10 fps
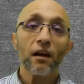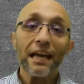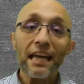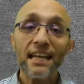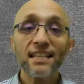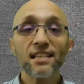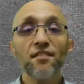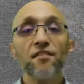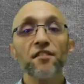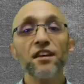It is
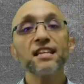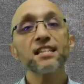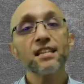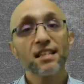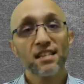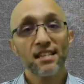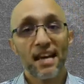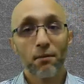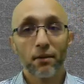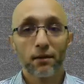in this
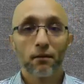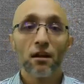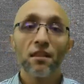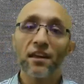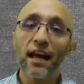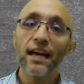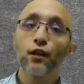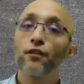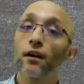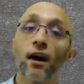segment that I hear
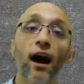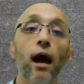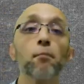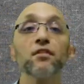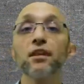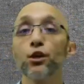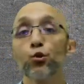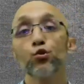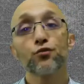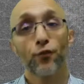the commonly
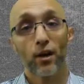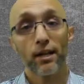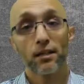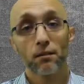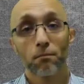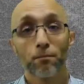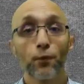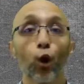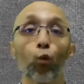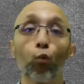used phrase,
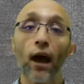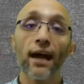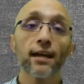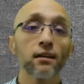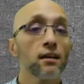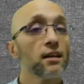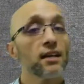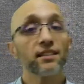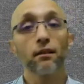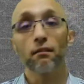a riot
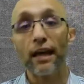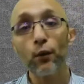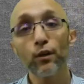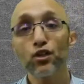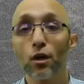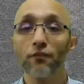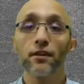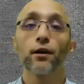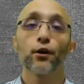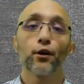is the language of the
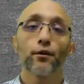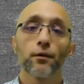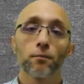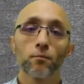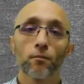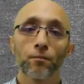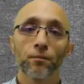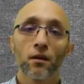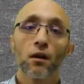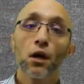unheard.
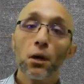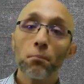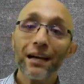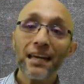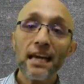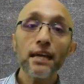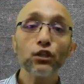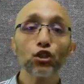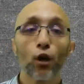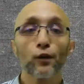But King
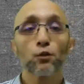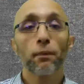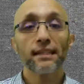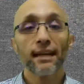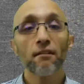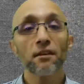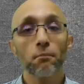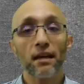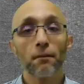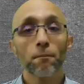starts by telling me